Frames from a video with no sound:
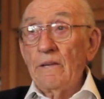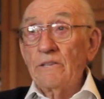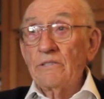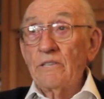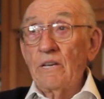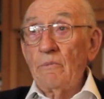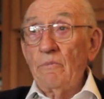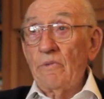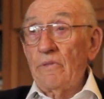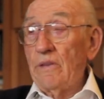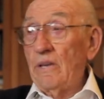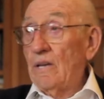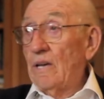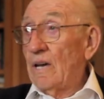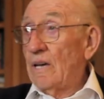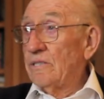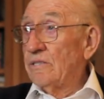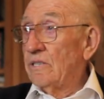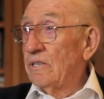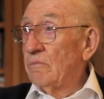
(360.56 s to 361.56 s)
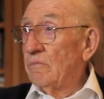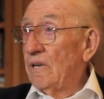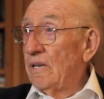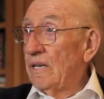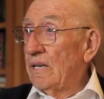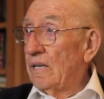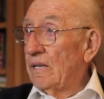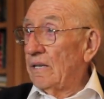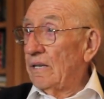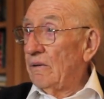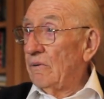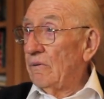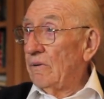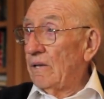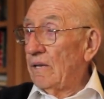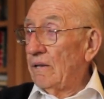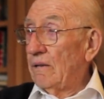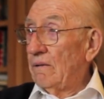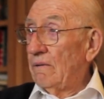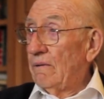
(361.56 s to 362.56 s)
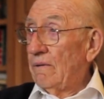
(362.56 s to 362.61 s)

Same thing, Isaac, medically, when